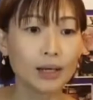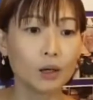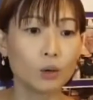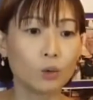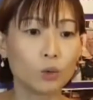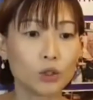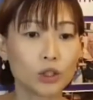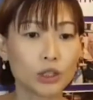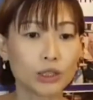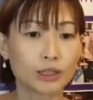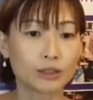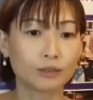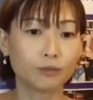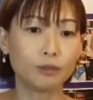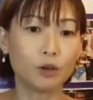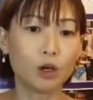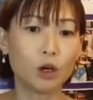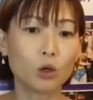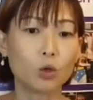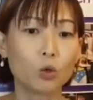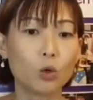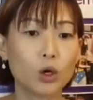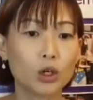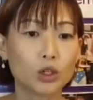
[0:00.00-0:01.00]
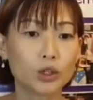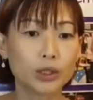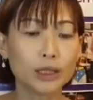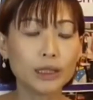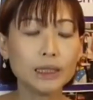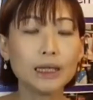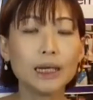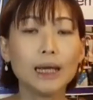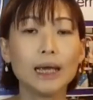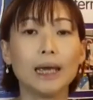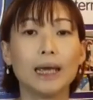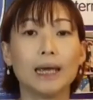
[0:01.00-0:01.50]
which is the 4 quadrant.
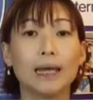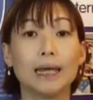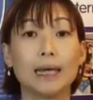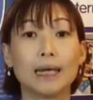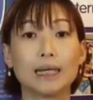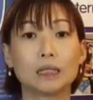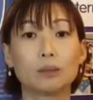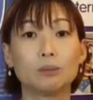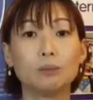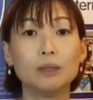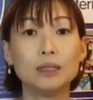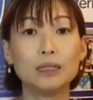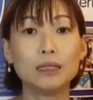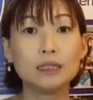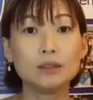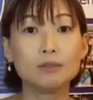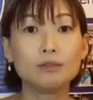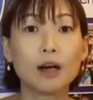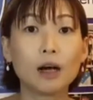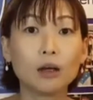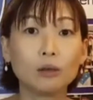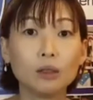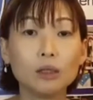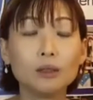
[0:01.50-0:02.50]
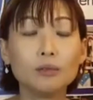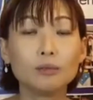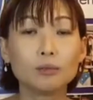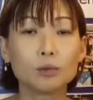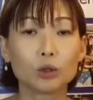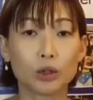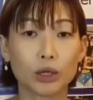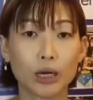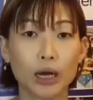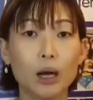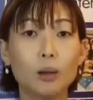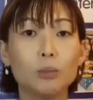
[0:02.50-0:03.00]
It has been developed
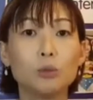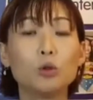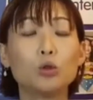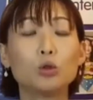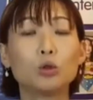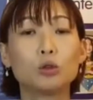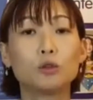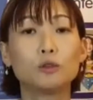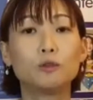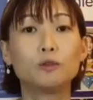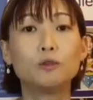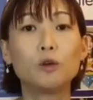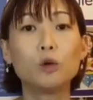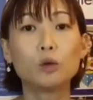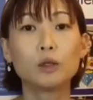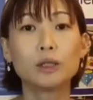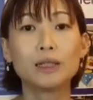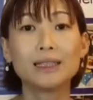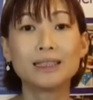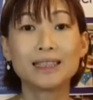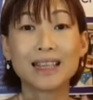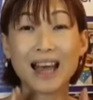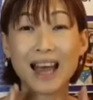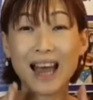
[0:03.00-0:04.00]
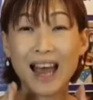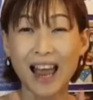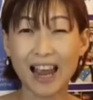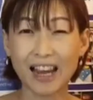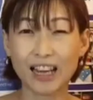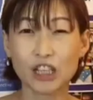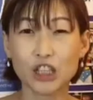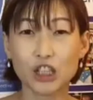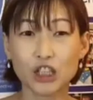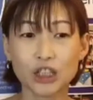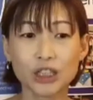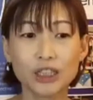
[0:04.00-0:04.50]
to help you to focus
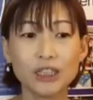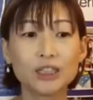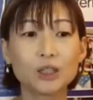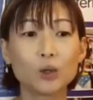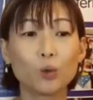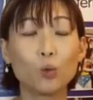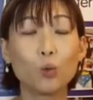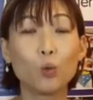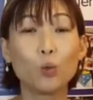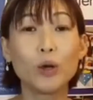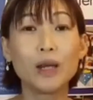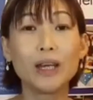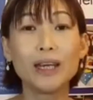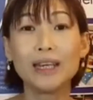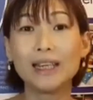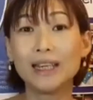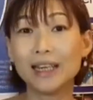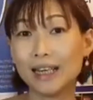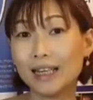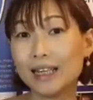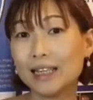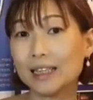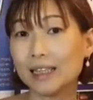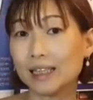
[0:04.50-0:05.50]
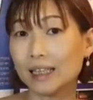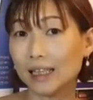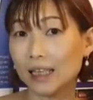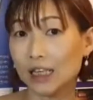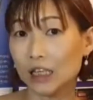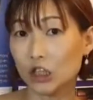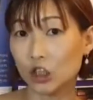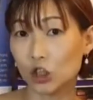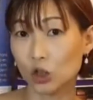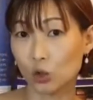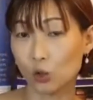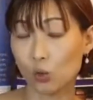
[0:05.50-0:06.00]
actions within
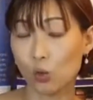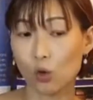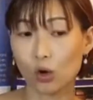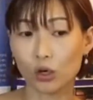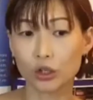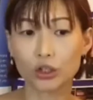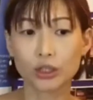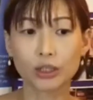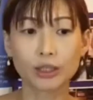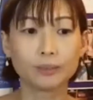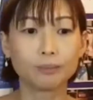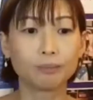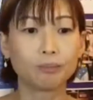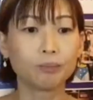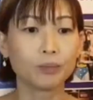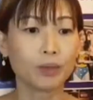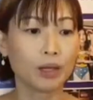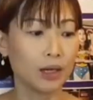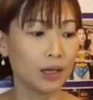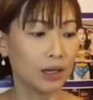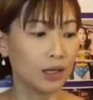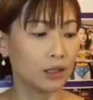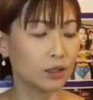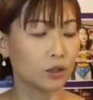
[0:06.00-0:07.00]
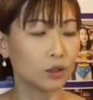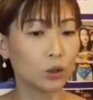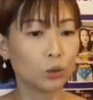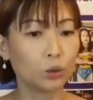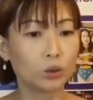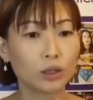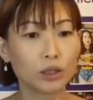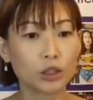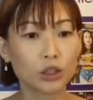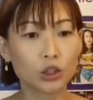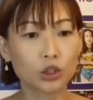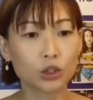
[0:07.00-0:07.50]
each quadrant. So
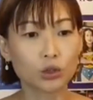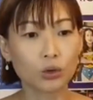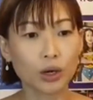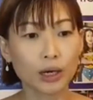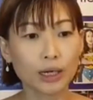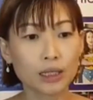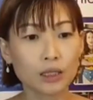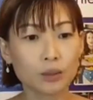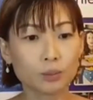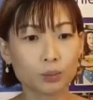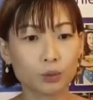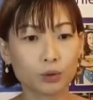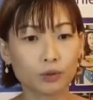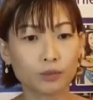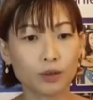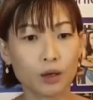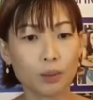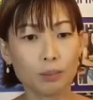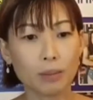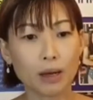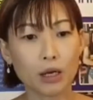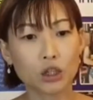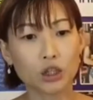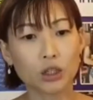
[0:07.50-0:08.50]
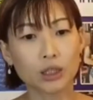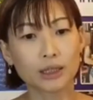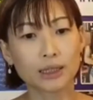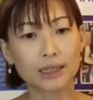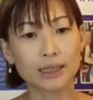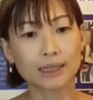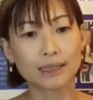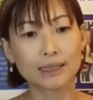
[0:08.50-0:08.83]
the strengths profile measures the